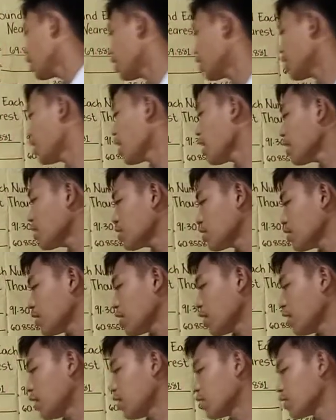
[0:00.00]
Next
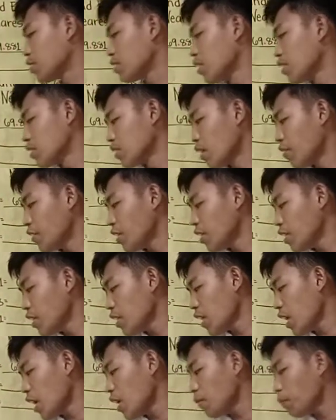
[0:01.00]
is
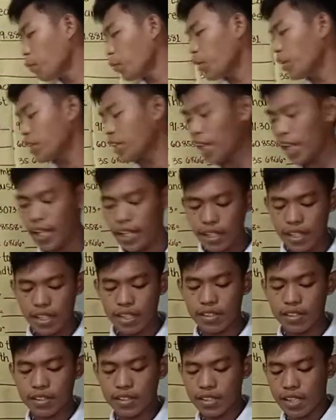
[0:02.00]

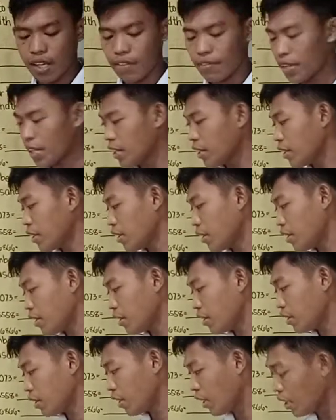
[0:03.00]
79.817.
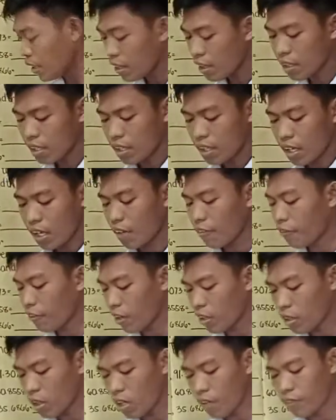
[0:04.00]
If
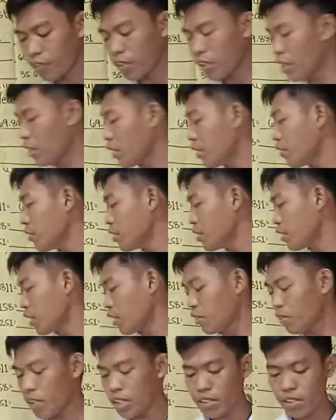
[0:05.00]
round off to the nearest
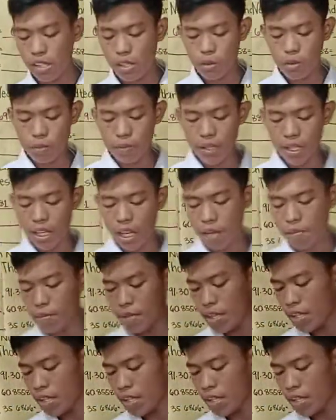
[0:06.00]
hundreds, it will become